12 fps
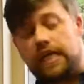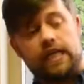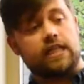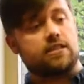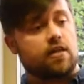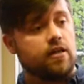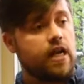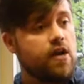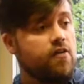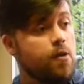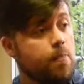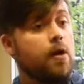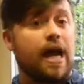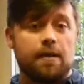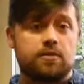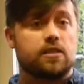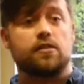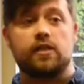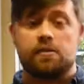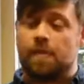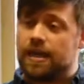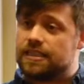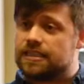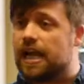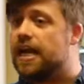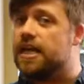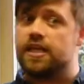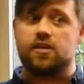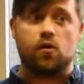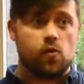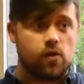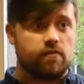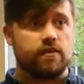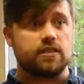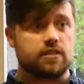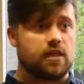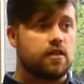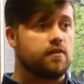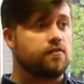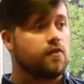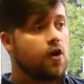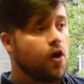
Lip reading: in its own area, but absolutely maintain all of its kind of